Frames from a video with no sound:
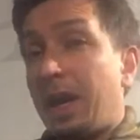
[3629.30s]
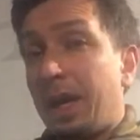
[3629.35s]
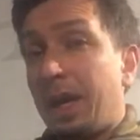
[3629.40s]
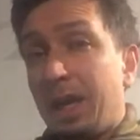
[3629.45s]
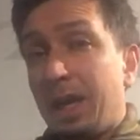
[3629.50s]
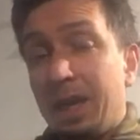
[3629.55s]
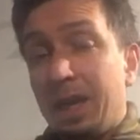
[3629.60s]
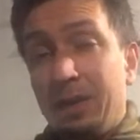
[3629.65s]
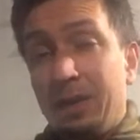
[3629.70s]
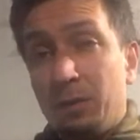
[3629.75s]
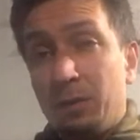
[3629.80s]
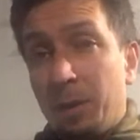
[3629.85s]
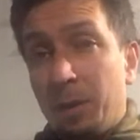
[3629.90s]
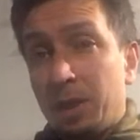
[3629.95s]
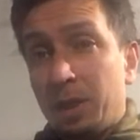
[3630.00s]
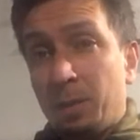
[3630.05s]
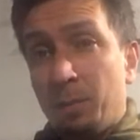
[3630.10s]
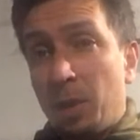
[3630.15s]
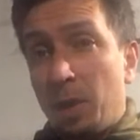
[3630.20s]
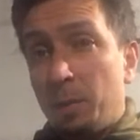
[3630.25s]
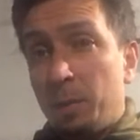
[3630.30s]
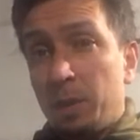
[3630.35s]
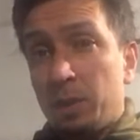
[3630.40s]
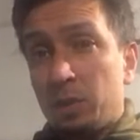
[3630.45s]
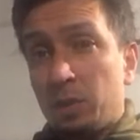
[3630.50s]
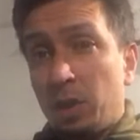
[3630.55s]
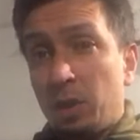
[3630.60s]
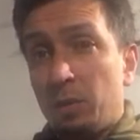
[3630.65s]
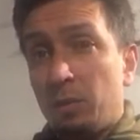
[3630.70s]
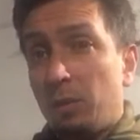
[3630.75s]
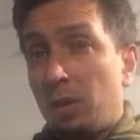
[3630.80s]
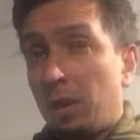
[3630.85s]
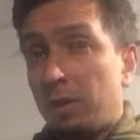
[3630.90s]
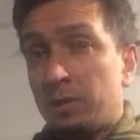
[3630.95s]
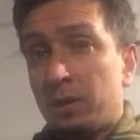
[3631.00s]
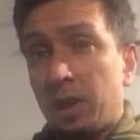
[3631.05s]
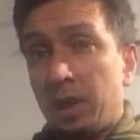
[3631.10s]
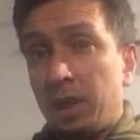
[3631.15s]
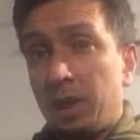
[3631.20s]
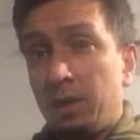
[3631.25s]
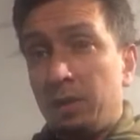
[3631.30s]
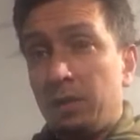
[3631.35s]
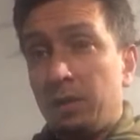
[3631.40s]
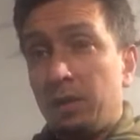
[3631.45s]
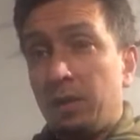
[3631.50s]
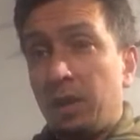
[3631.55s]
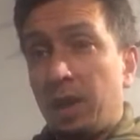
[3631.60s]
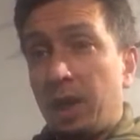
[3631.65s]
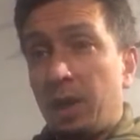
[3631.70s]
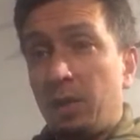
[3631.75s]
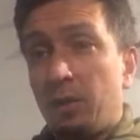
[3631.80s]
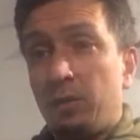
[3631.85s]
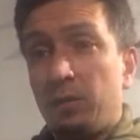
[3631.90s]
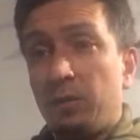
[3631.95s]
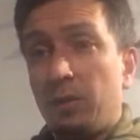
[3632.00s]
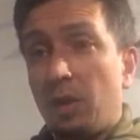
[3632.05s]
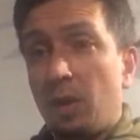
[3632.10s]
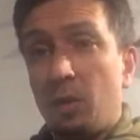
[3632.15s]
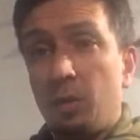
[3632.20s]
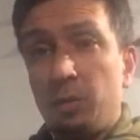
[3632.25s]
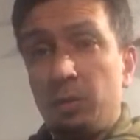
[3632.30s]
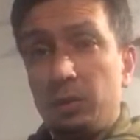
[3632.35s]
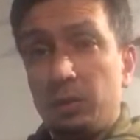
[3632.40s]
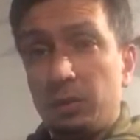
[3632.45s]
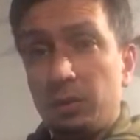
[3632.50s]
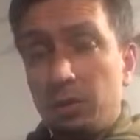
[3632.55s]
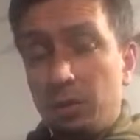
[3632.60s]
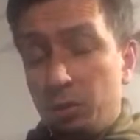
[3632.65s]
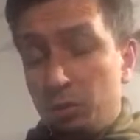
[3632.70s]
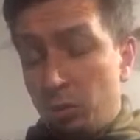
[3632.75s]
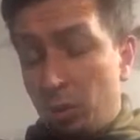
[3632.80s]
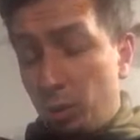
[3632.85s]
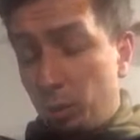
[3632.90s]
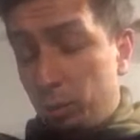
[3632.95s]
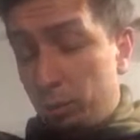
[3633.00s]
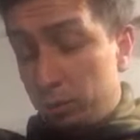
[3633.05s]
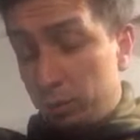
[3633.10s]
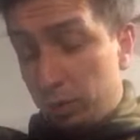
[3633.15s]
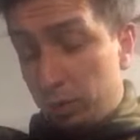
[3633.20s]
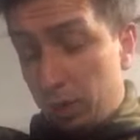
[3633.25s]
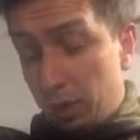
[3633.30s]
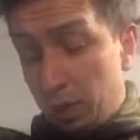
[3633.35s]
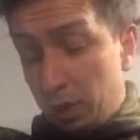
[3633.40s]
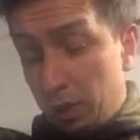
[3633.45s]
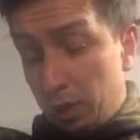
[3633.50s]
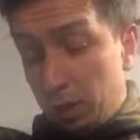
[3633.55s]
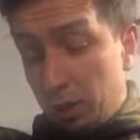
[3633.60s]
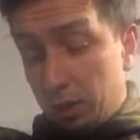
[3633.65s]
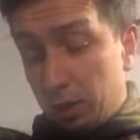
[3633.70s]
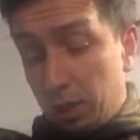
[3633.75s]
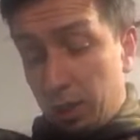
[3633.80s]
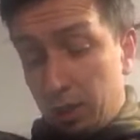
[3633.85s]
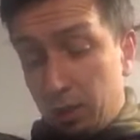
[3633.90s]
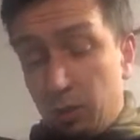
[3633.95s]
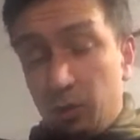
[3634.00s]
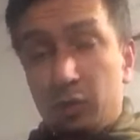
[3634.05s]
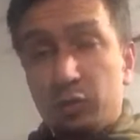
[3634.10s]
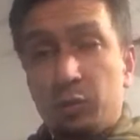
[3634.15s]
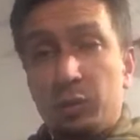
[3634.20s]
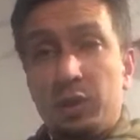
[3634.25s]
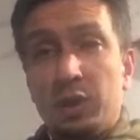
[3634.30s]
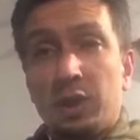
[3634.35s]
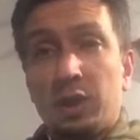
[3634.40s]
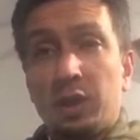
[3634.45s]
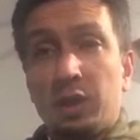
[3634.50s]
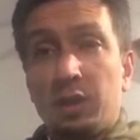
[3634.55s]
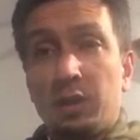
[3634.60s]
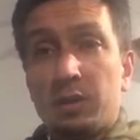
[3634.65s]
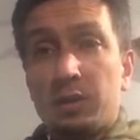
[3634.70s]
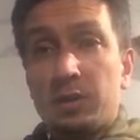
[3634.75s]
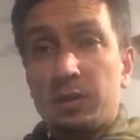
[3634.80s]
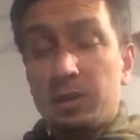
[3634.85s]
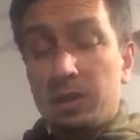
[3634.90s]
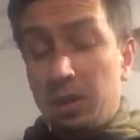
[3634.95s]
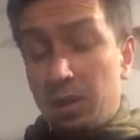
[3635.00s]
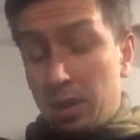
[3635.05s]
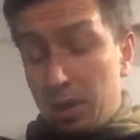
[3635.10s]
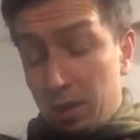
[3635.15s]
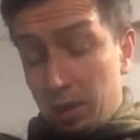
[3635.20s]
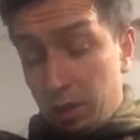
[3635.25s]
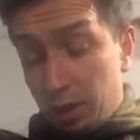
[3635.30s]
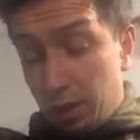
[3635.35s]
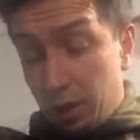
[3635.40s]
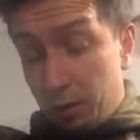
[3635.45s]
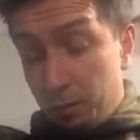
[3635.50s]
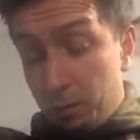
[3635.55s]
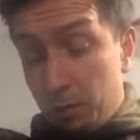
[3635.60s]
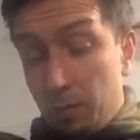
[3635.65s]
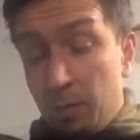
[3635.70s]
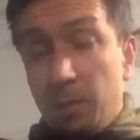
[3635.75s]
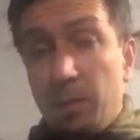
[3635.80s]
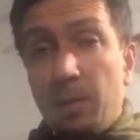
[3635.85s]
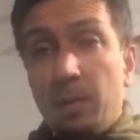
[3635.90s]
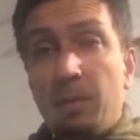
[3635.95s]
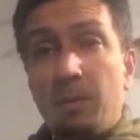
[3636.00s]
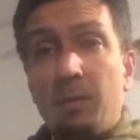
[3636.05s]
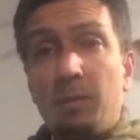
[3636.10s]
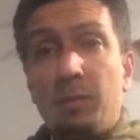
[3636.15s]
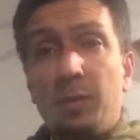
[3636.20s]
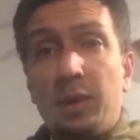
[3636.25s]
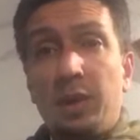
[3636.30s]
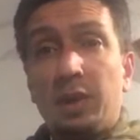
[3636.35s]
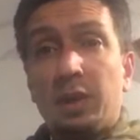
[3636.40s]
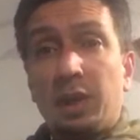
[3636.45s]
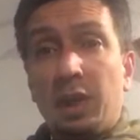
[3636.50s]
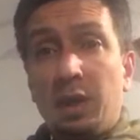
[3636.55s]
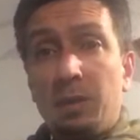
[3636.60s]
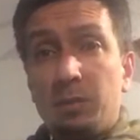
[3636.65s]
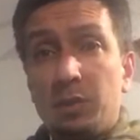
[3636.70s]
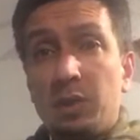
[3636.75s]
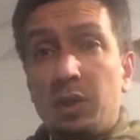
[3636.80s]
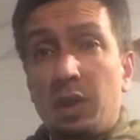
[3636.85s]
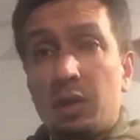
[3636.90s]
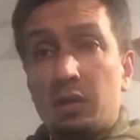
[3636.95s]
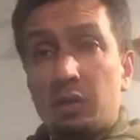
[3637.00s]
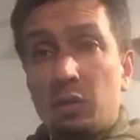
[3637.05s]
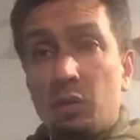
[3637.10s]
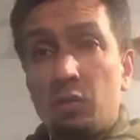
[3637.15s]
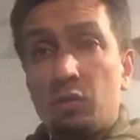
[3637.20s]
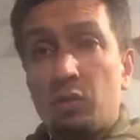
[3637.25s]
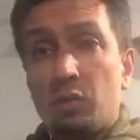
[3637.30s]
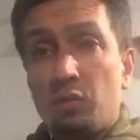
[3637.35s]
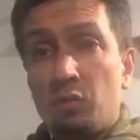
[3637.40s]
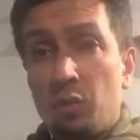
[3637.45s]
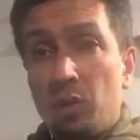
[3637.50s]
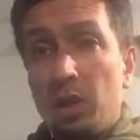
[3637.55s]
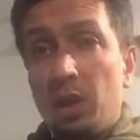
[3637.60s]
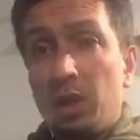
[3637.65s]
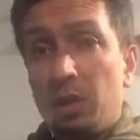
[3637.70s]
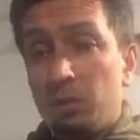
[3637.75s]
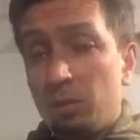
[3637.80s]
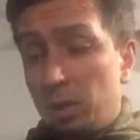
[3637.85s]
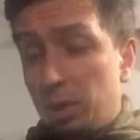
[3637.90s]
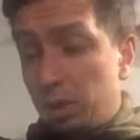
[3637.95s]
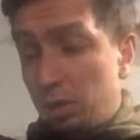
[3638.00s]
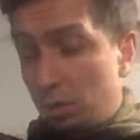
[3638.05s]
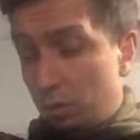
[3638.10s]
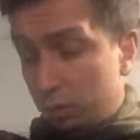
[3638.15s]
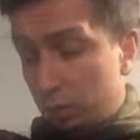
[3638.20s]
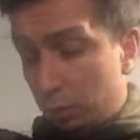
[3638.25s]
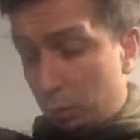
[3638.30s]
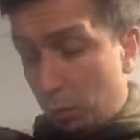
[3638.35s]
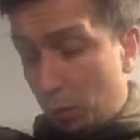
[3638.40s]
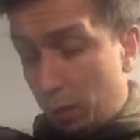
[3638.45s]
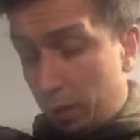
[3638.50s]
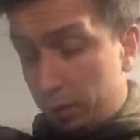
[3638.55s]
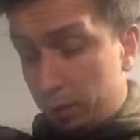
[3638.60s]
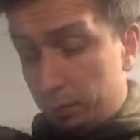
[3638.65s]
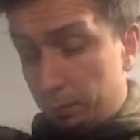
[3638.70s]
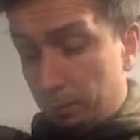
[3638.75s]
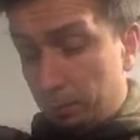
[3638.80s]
Even make a puppet show. I've done it out of old loo rolls. Okay, it looks ridiculous, but it keeps young children really, really occupied.